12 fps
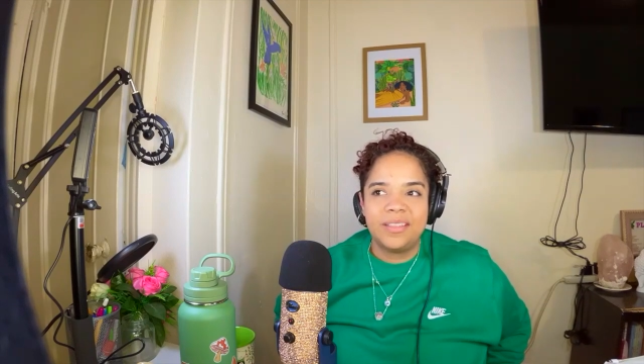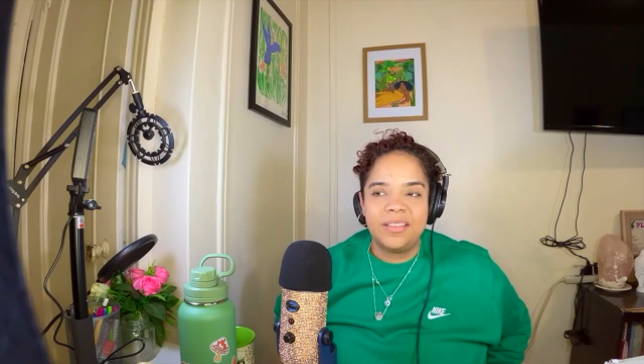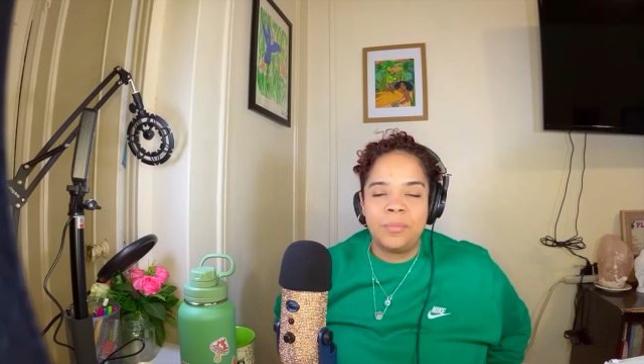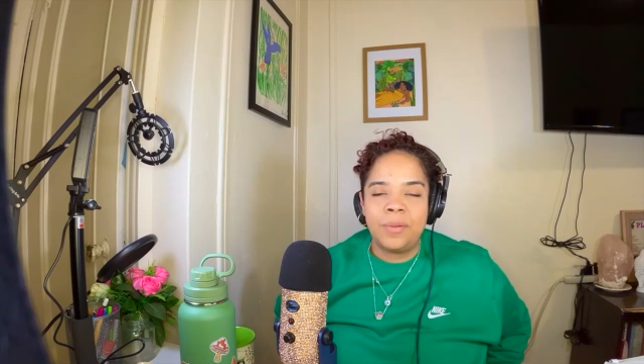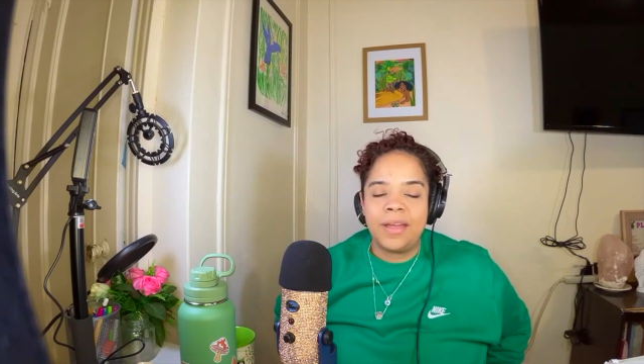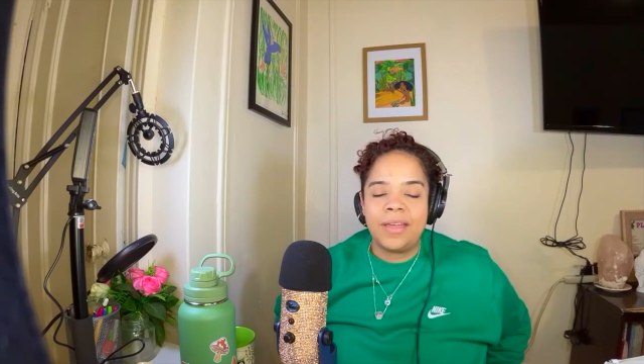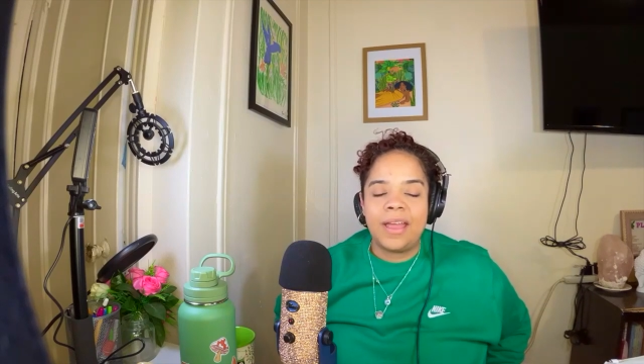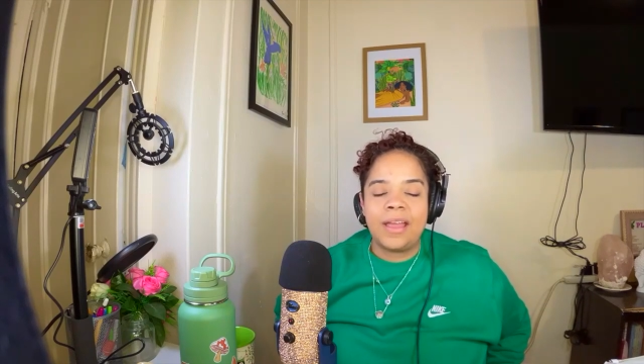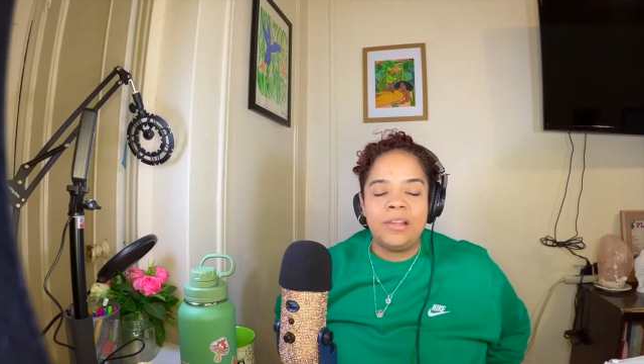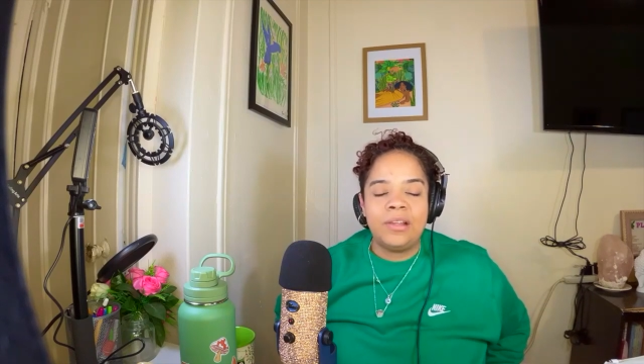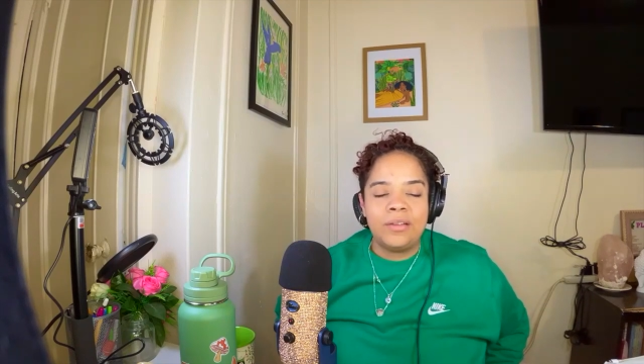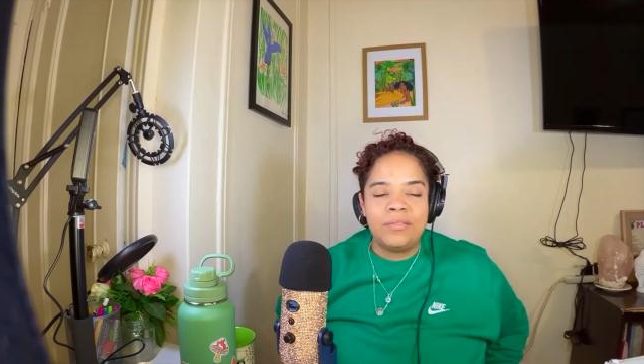oh my God, I
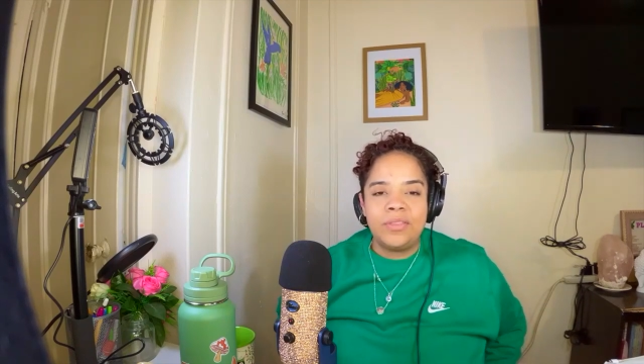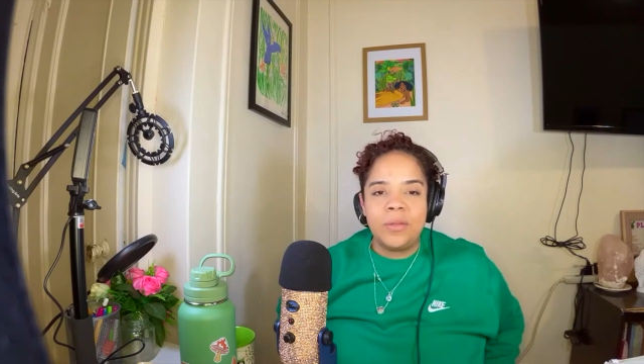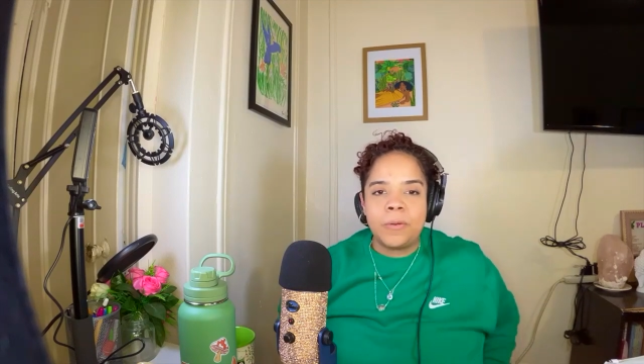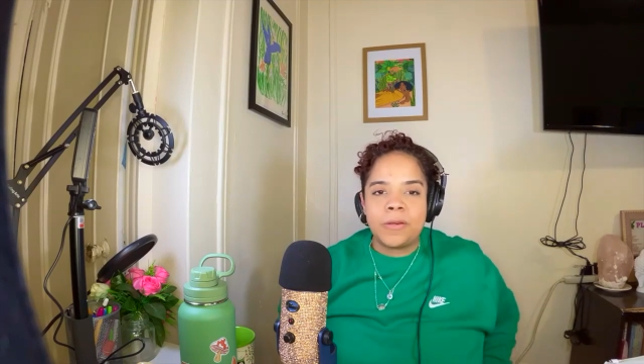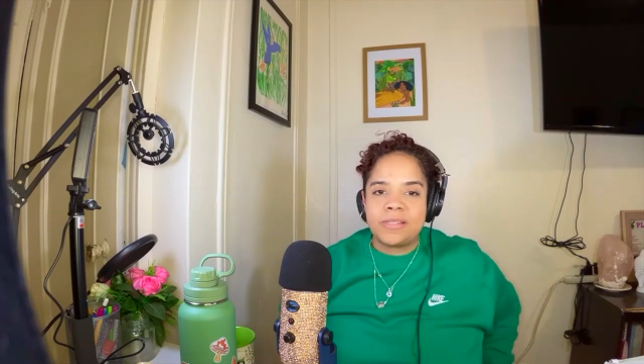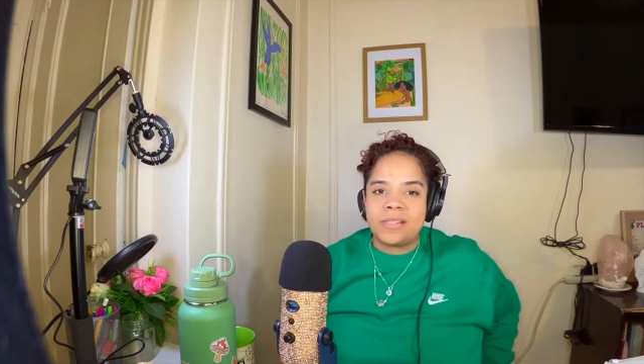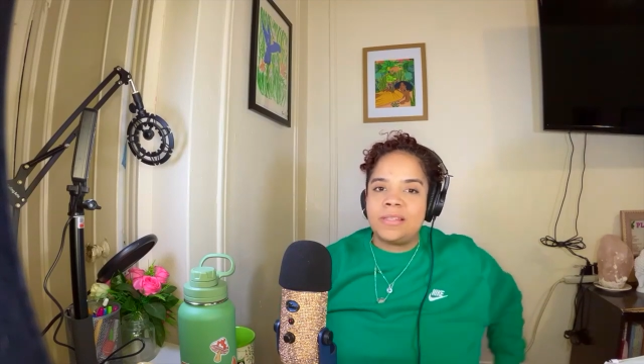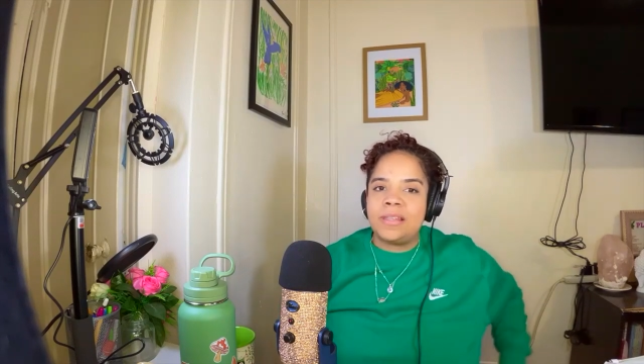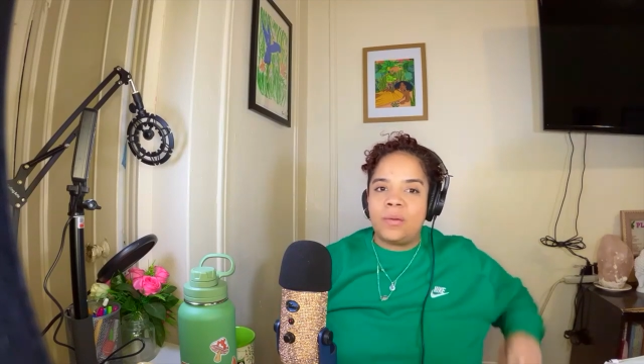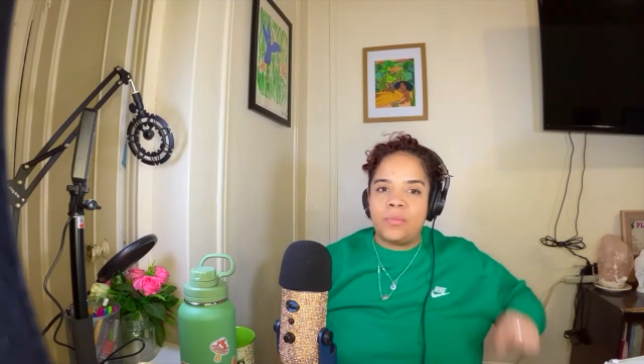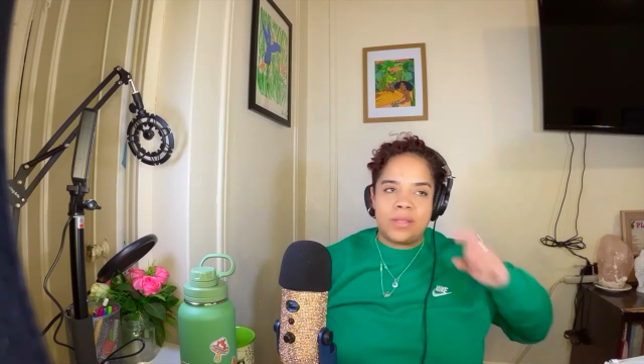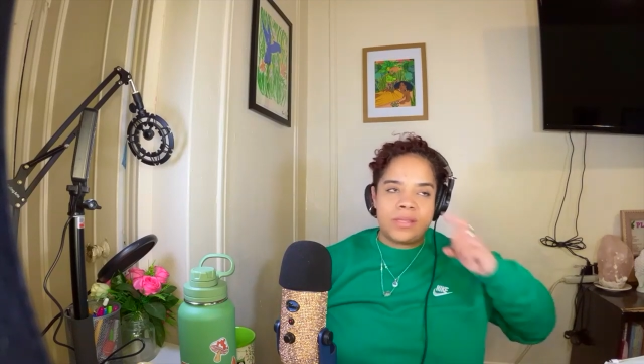love the person
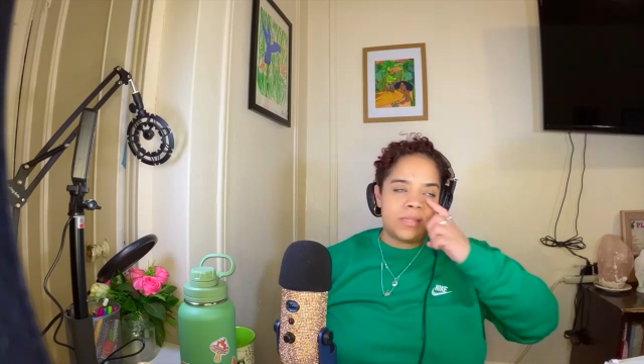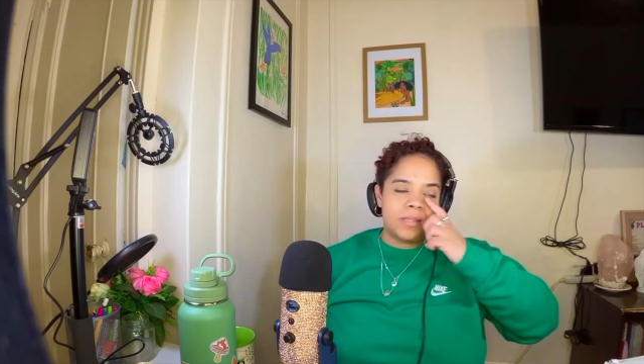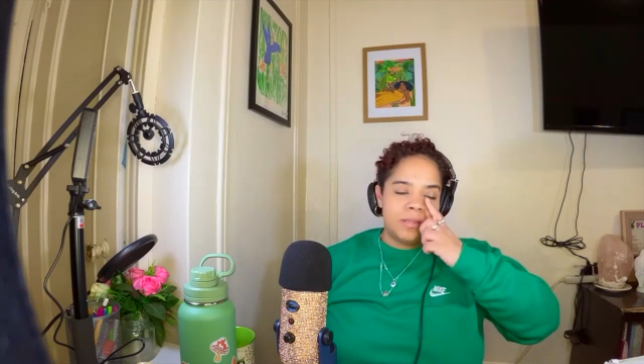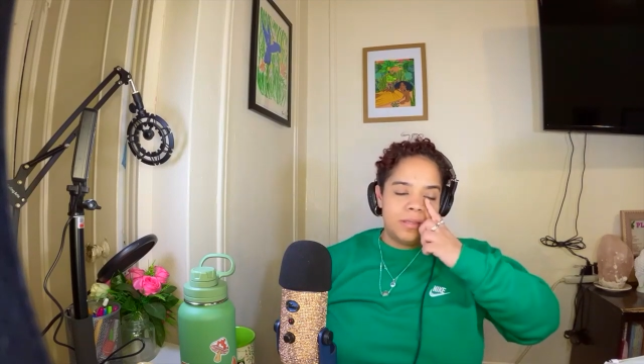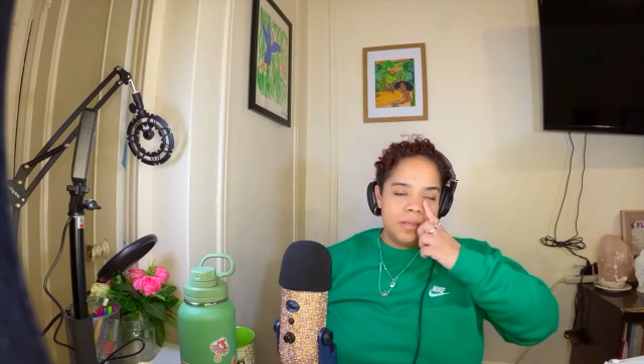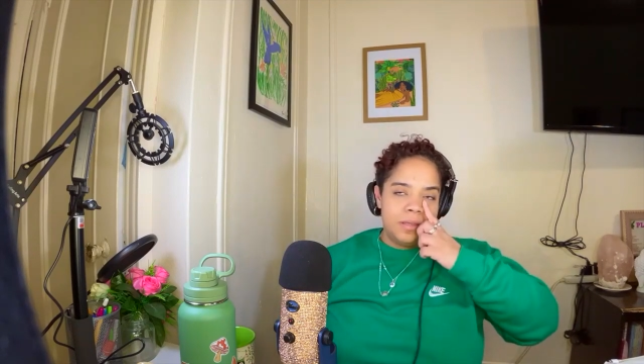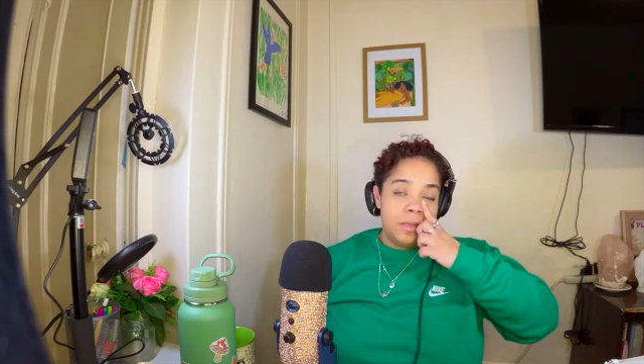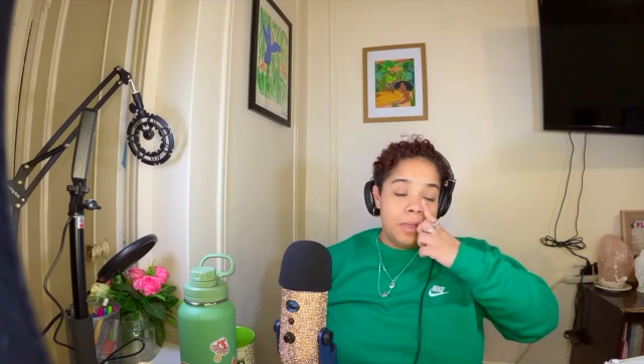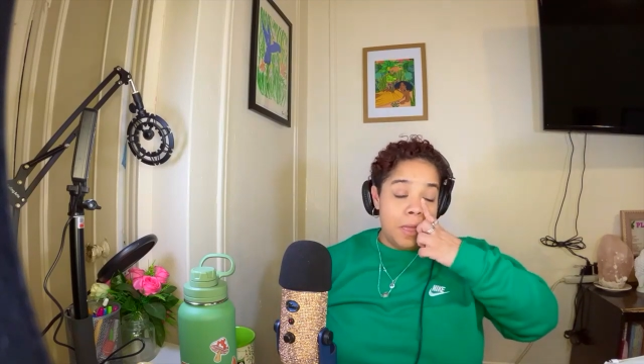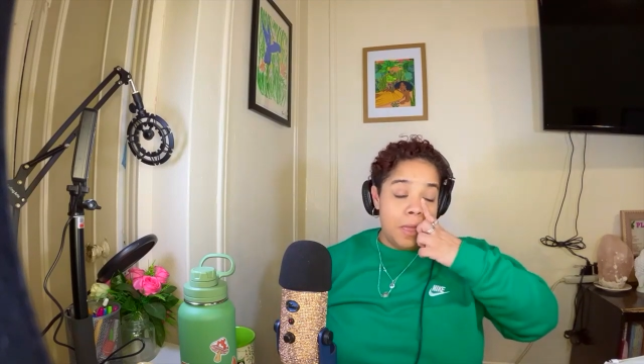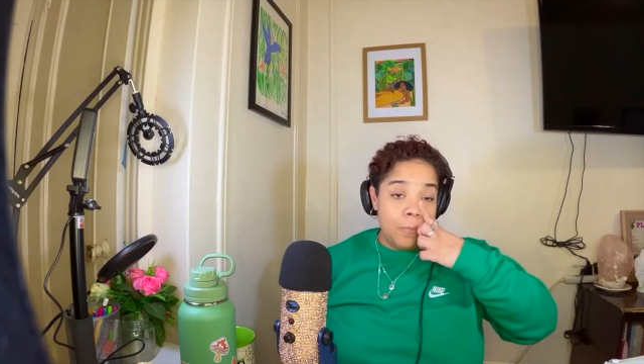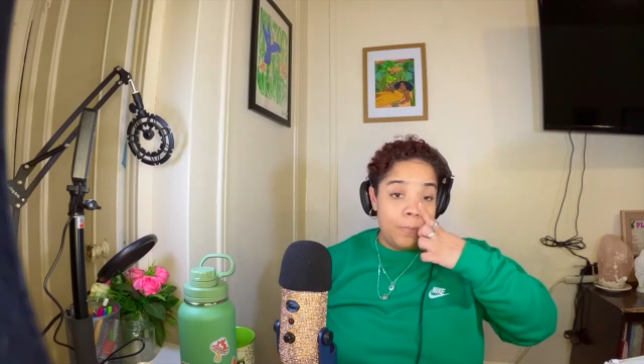that was
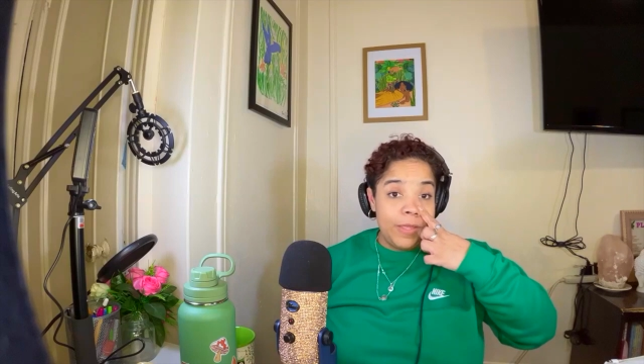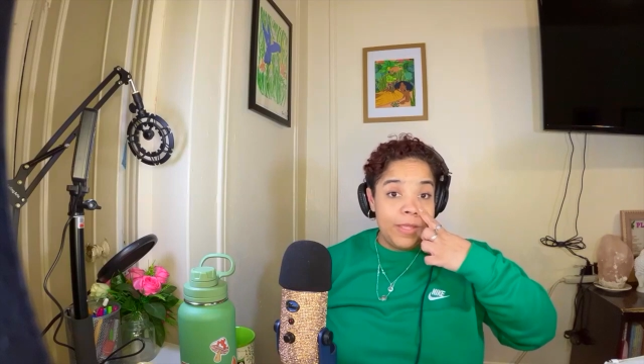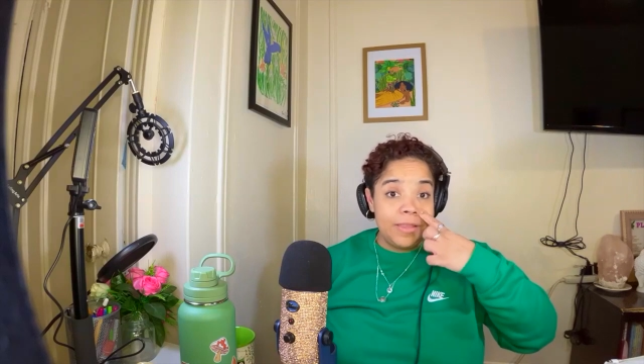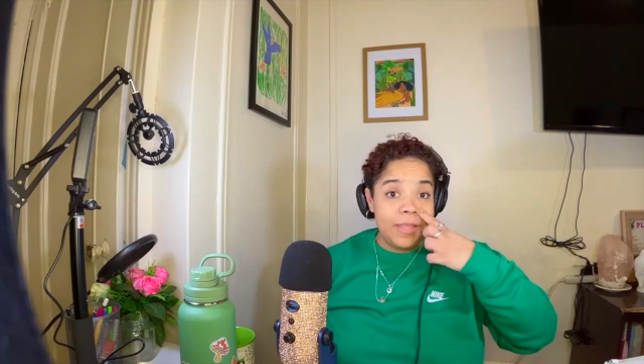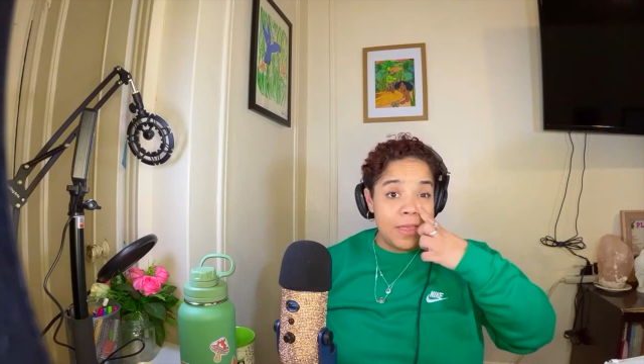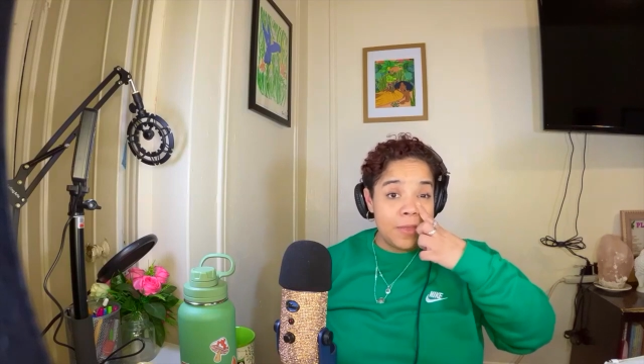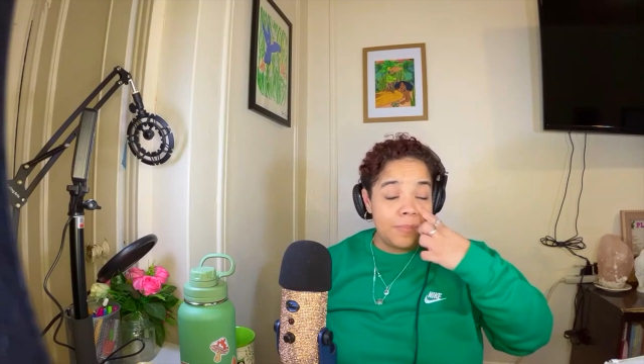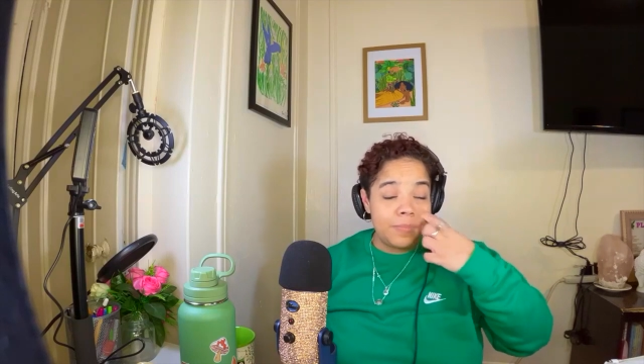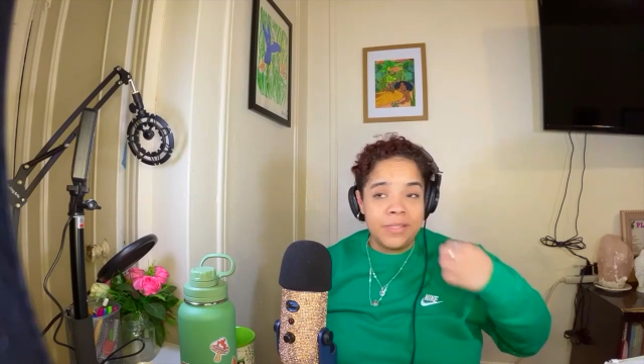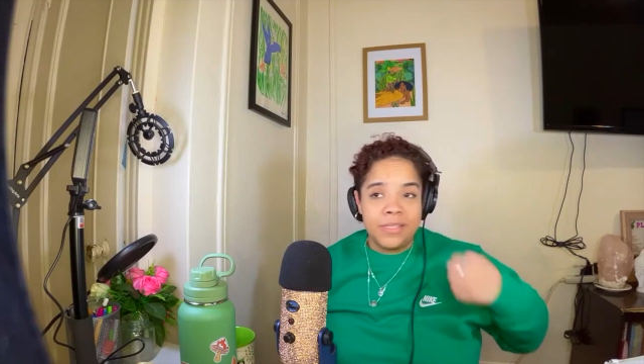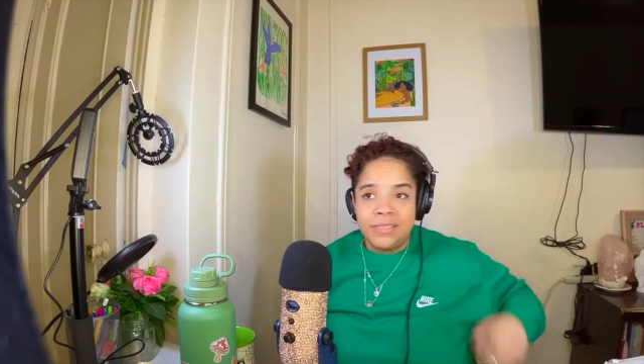helping them,